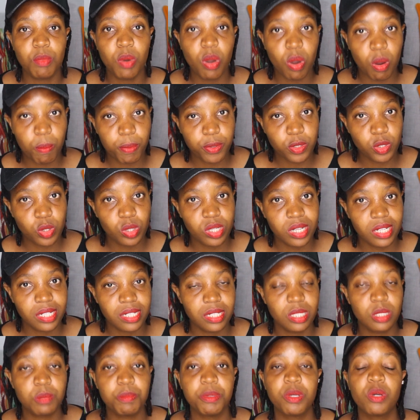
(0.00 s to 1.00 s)
more
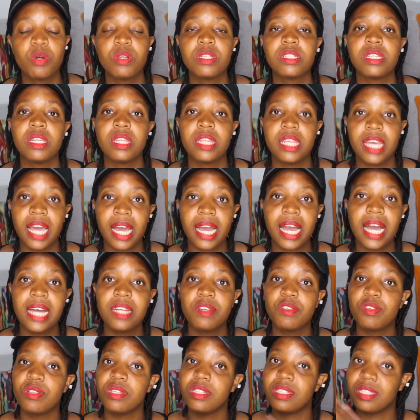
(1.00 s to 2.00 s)
opportunities because in their
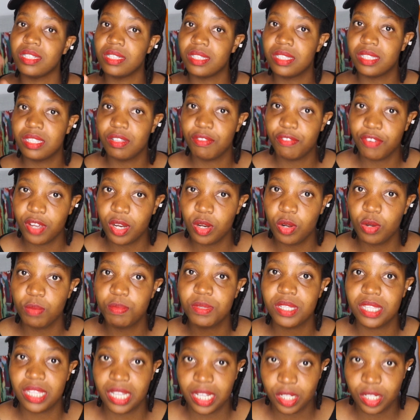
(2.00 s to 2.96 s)
countries it's developed,